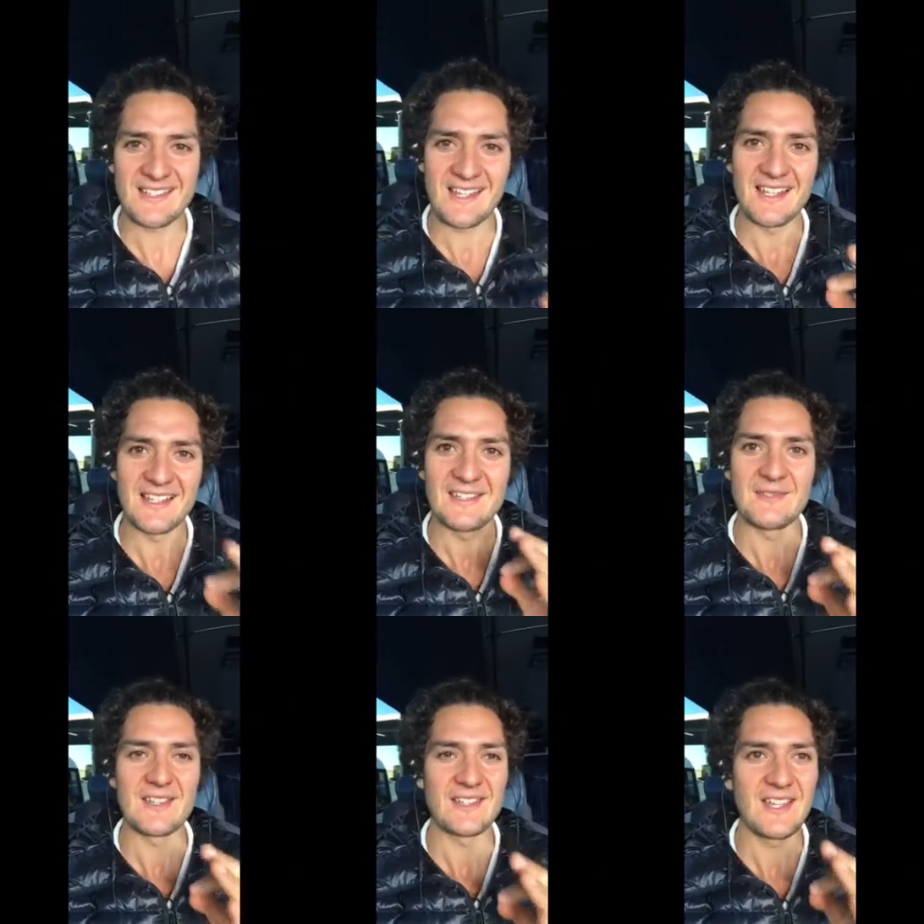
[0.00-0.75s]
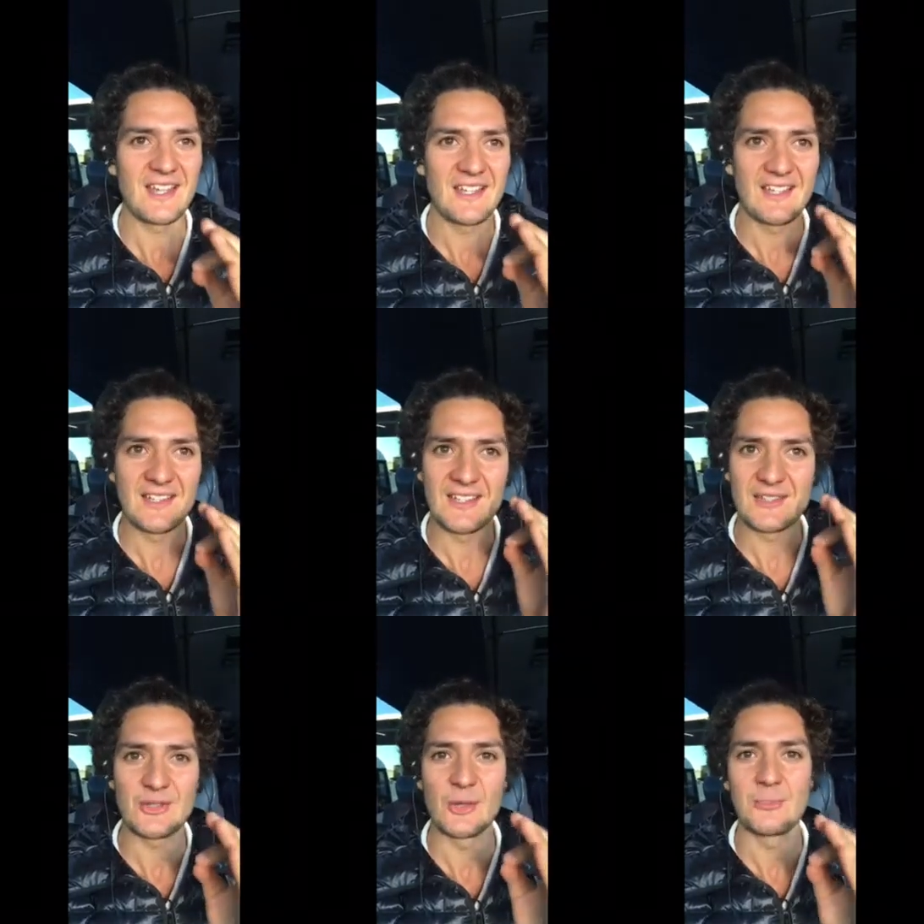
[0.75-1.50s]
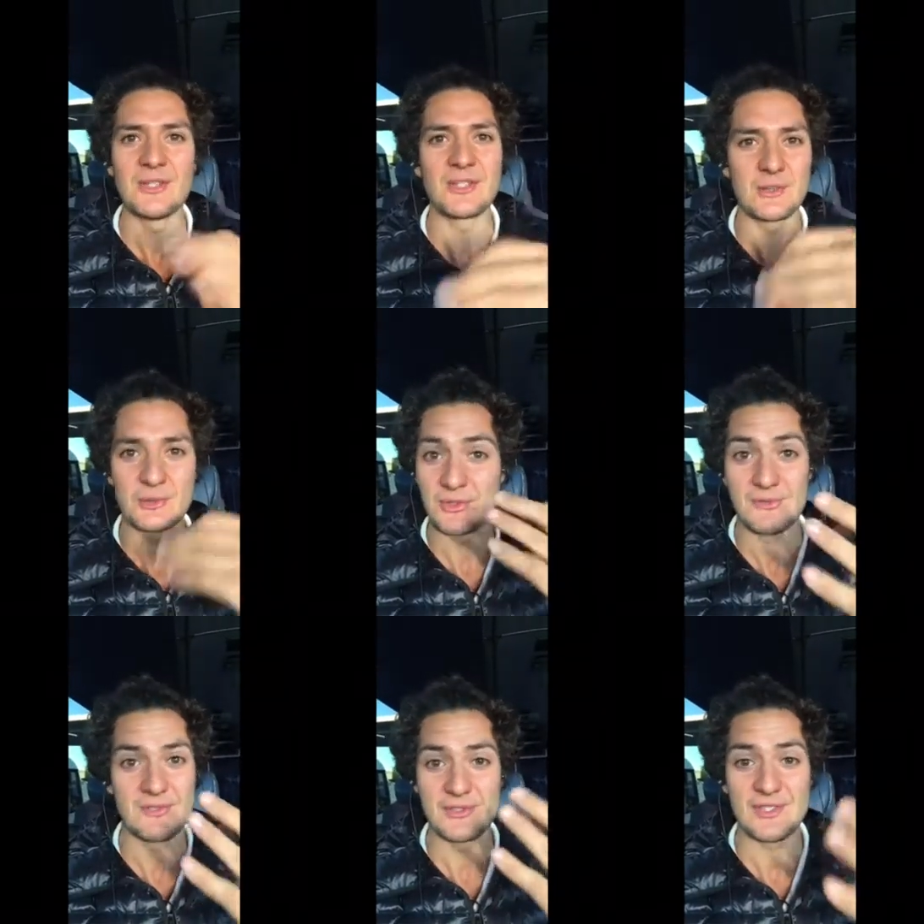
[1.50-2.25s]
an, a, a, topic, or
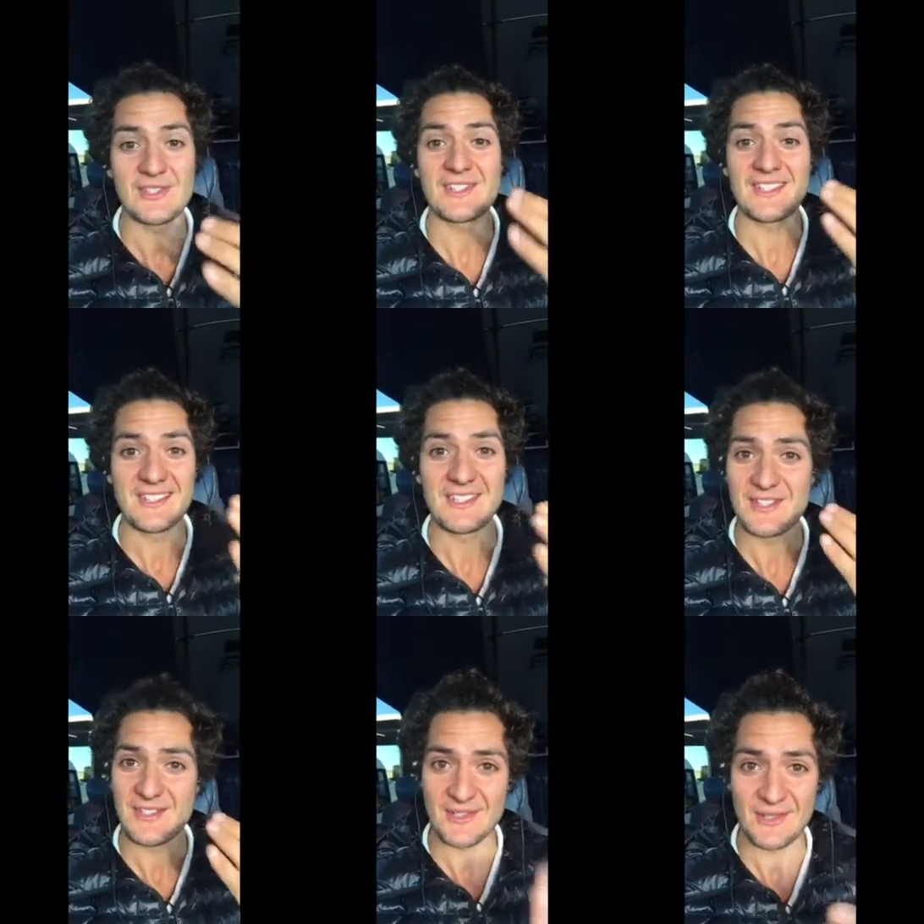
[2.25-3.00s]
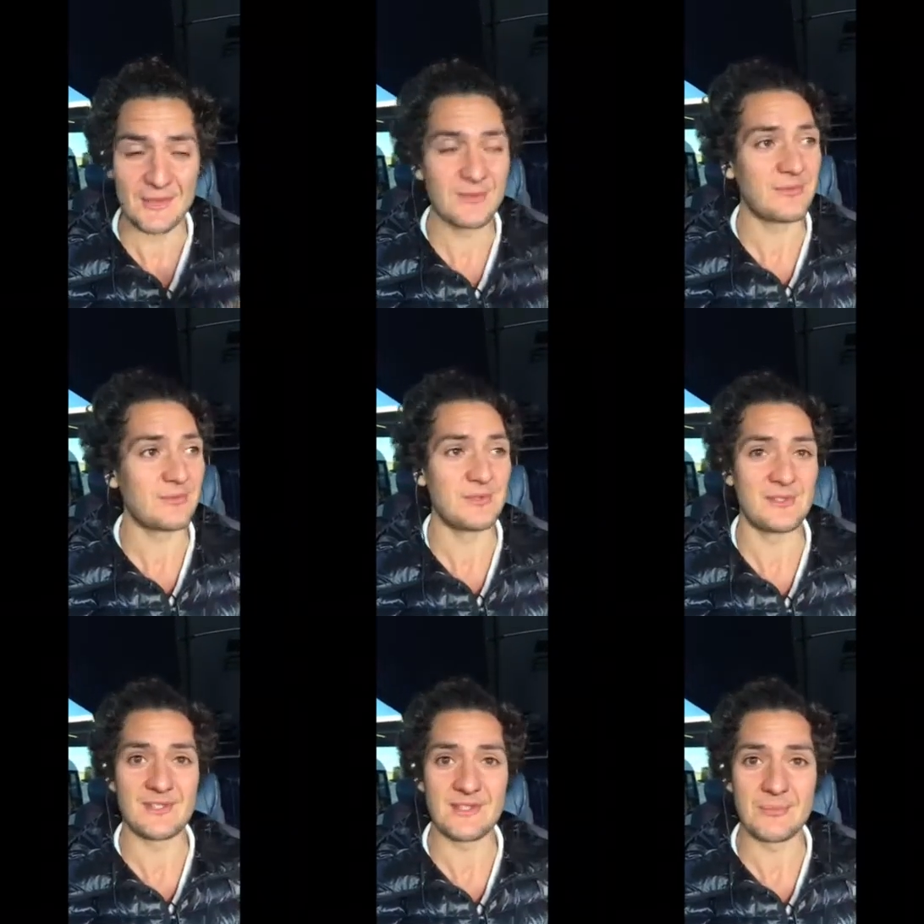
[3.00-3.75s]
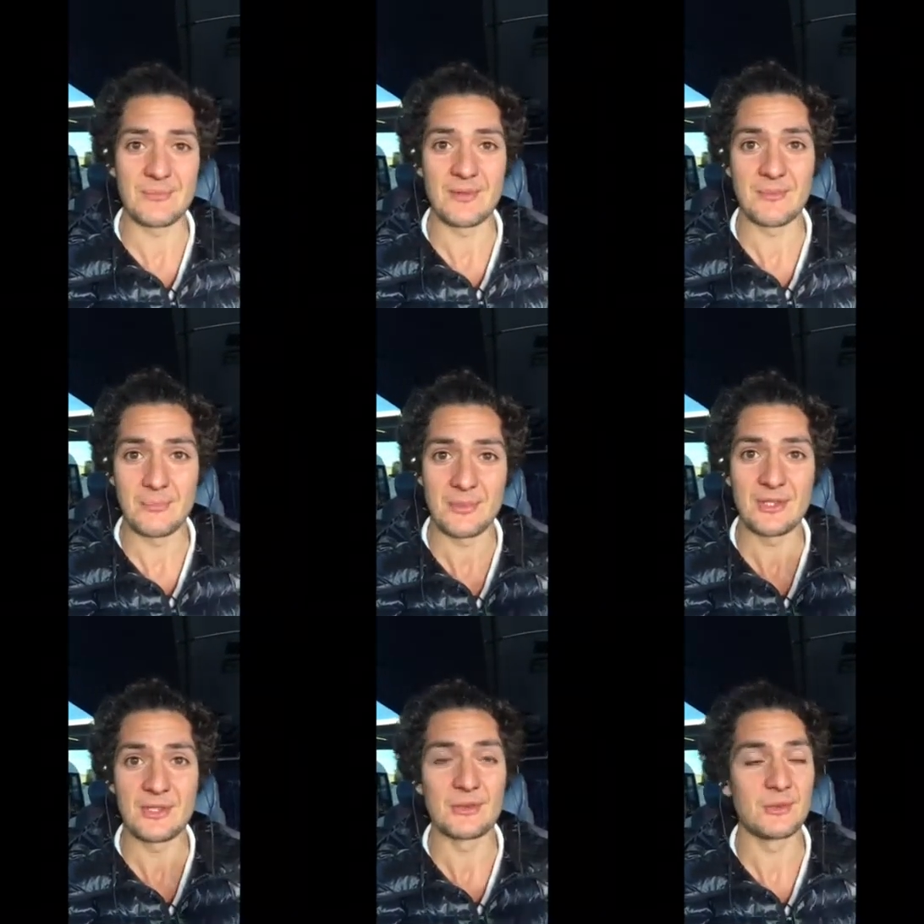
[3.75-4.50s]
if you just get yourself, which is the, the
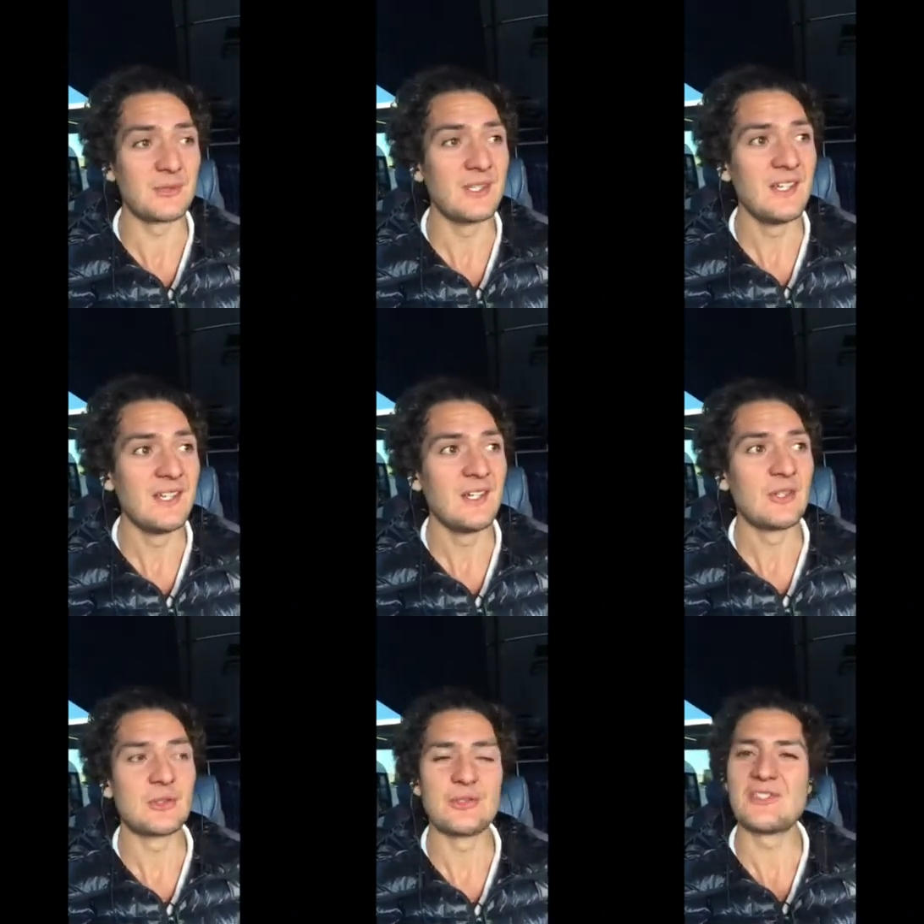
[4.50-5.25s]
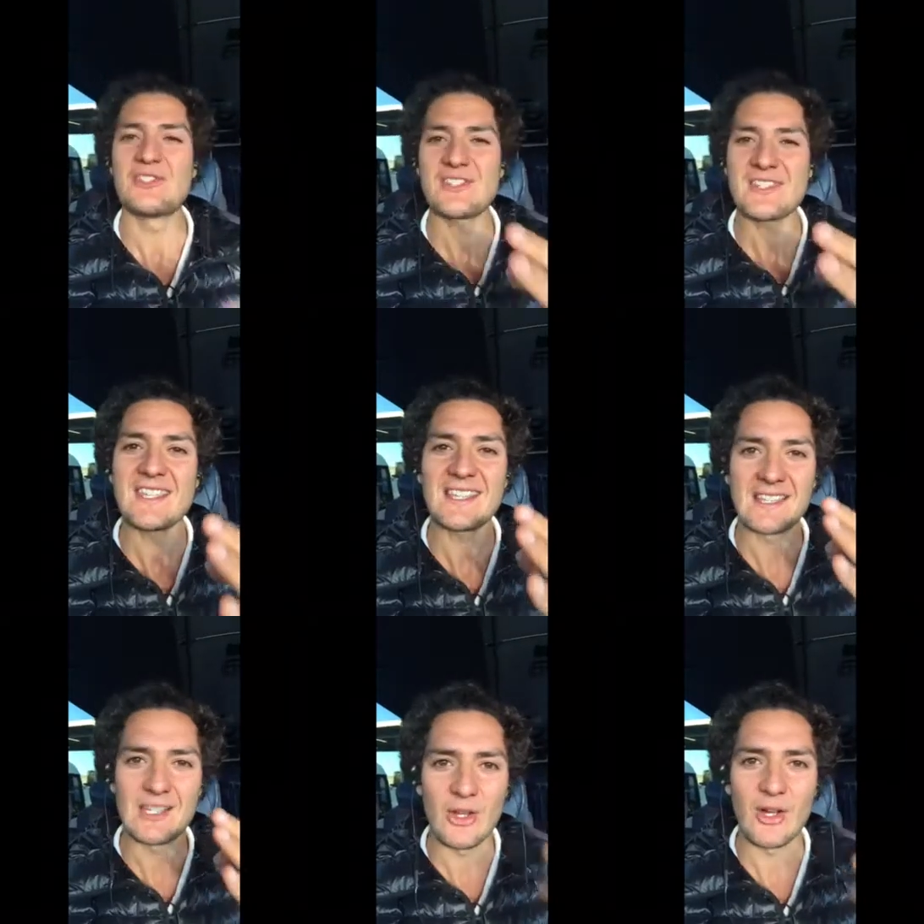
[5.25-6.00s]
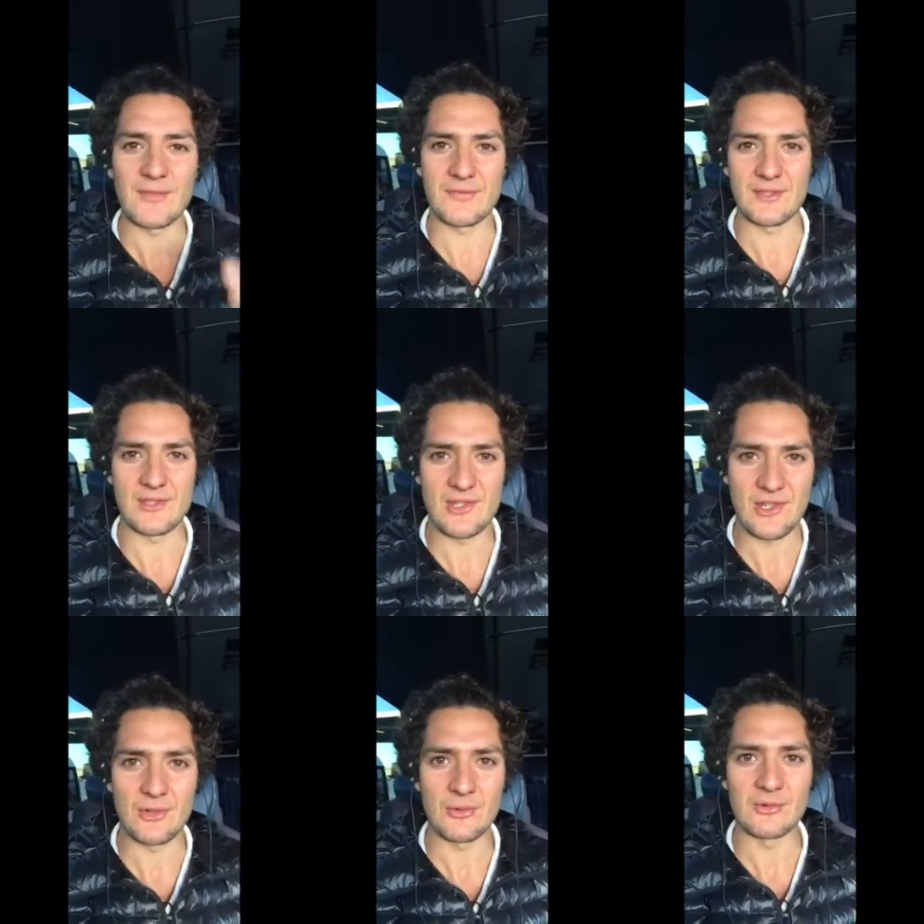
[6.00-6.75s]
pinnacle, or you just get life in
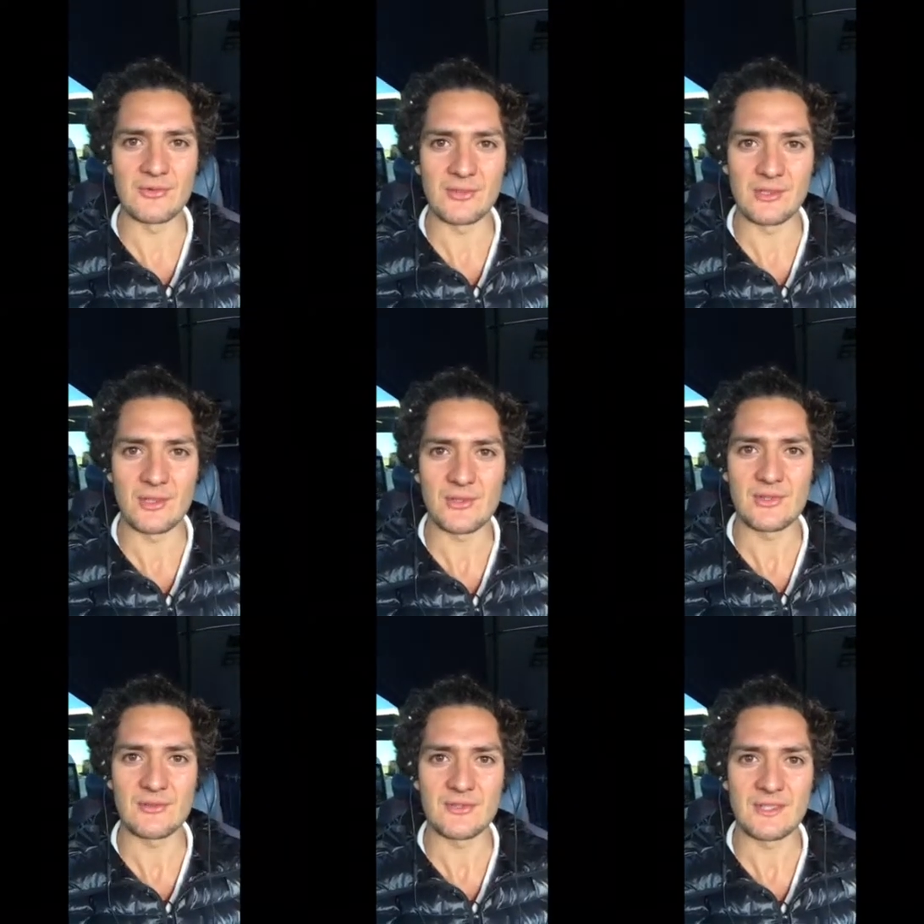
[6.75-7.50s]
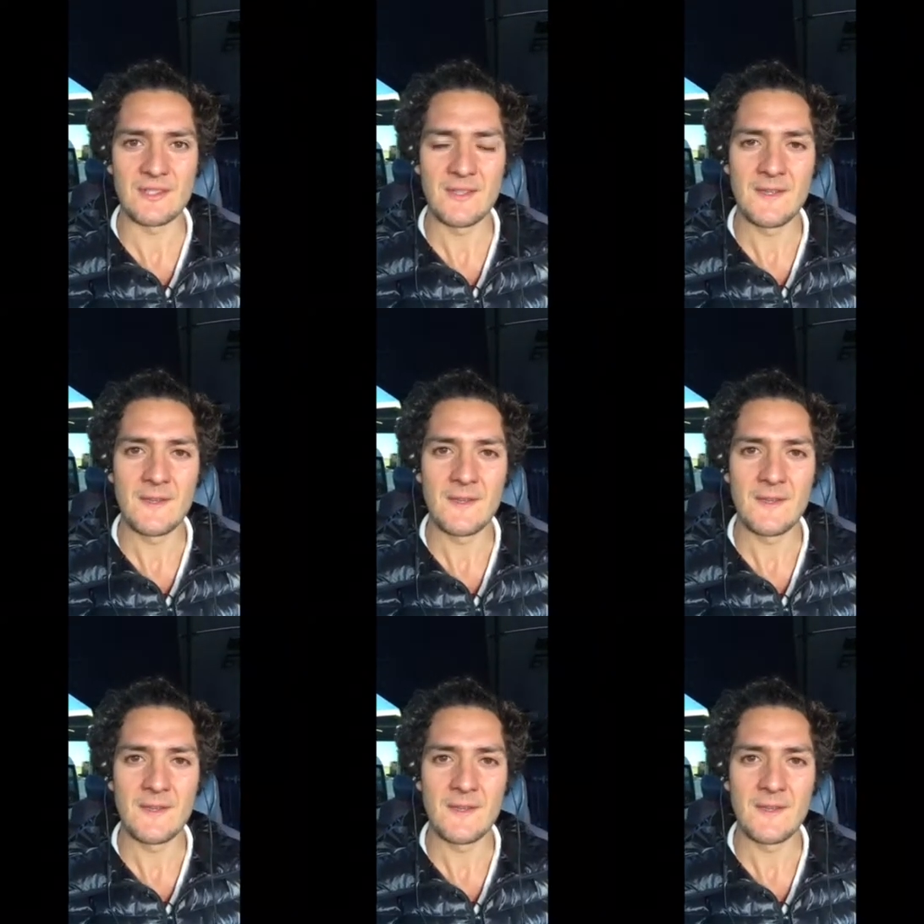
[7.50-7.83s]
general, philosophy,